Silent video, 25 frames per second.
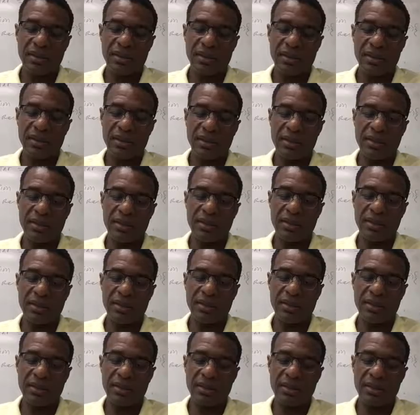
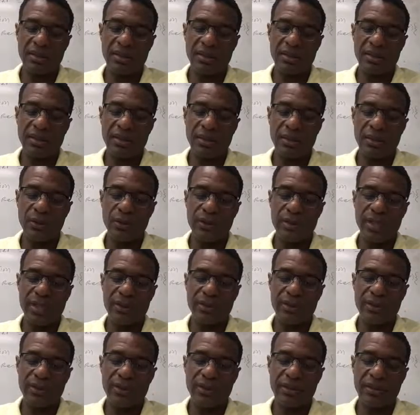2
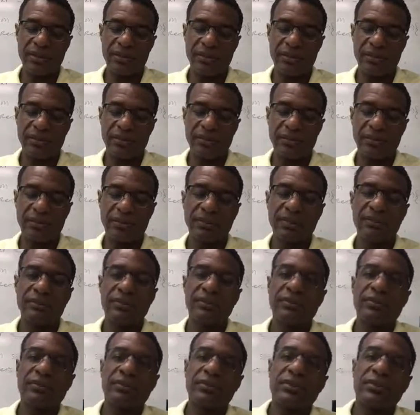amps.
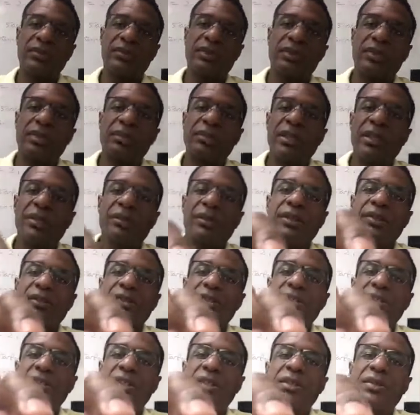So you might be able
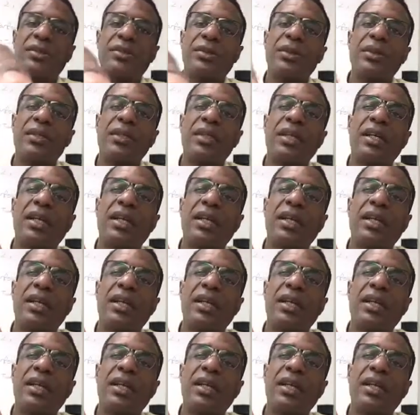to see this one.